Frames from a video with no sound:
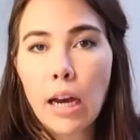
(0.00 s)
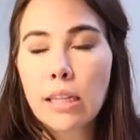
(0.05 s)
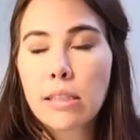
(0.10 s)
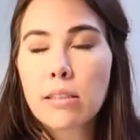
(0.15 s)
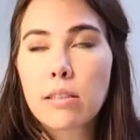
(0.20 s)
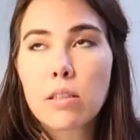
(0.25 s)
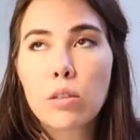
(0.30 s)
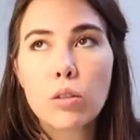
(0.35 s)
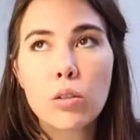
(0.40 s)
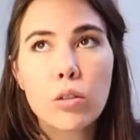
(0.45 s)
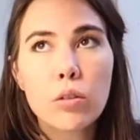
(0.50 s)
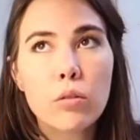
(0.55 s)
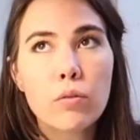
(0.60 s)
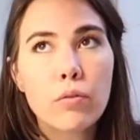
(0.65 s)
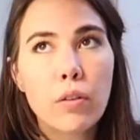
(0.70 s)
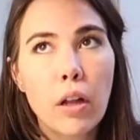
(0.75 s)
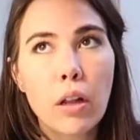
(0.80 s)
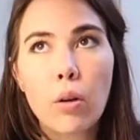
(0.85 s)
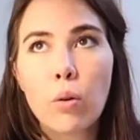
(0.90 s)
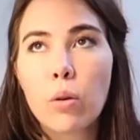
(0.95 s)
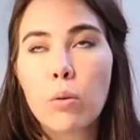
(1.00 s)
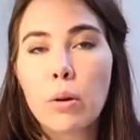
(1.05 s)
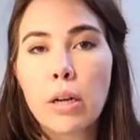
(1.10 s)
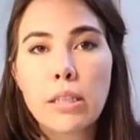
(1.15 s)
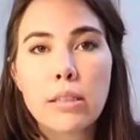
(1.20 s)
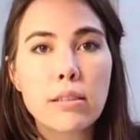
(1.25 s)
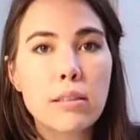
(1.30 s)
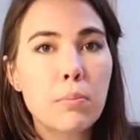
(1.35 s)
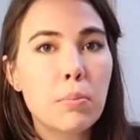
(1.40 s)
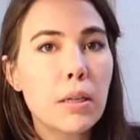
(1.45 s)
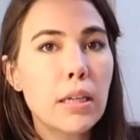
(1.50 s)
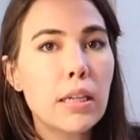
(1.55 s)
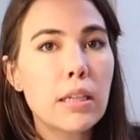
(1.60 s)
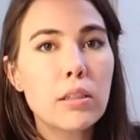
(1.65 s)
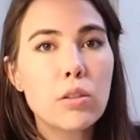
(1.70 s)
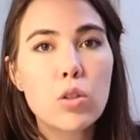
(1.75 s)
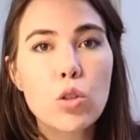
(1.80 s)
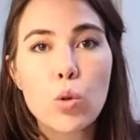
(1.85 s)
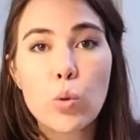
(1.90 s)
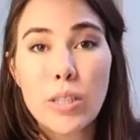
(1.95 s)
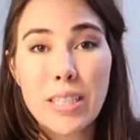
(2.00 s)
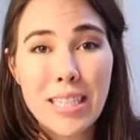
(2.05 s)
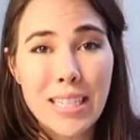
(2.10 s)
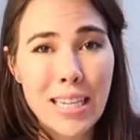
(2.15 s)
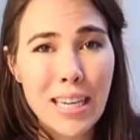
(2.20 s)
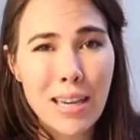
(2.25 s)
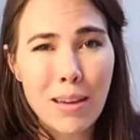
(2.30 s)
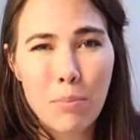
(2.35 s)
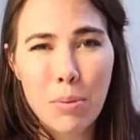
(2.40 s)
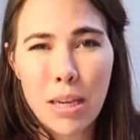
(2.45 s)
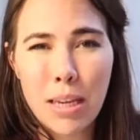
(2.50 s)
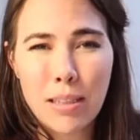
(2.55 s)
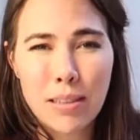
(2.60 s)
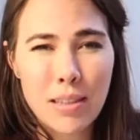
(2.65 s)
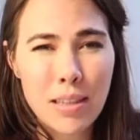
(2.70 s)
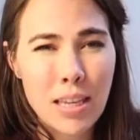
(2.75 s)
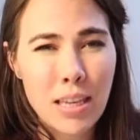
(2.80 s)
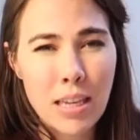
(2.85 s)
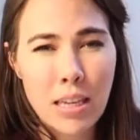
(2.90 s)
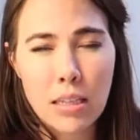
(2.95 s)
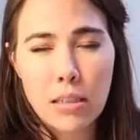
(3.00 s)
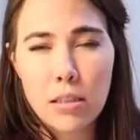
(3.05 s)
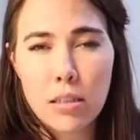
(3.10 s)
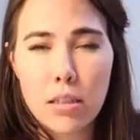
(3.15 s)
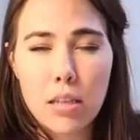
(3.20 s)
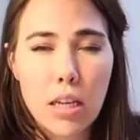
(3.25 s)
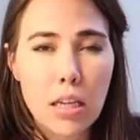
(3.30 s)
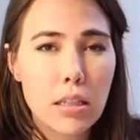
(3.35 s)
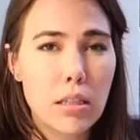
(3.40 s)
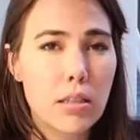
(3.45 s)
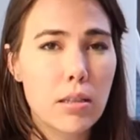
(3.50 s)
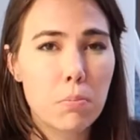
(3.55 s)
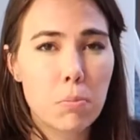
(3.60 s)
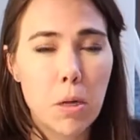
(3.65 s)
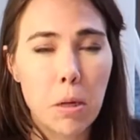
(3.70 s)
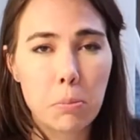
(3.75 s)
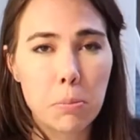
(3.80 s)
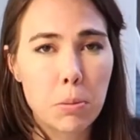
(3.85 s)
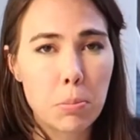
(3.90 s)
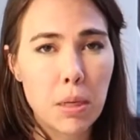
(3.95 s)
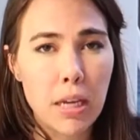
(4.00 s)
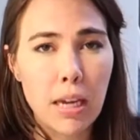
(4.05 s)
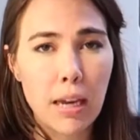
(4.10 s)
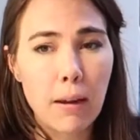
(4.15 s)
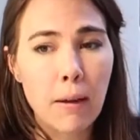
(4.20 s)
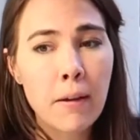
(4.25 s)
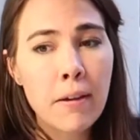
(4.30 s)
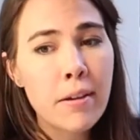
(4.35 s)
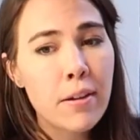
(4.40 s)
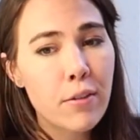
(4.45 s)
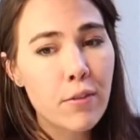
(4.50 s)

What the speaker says: I still follow a recipe to a T because the yeast can sometimes be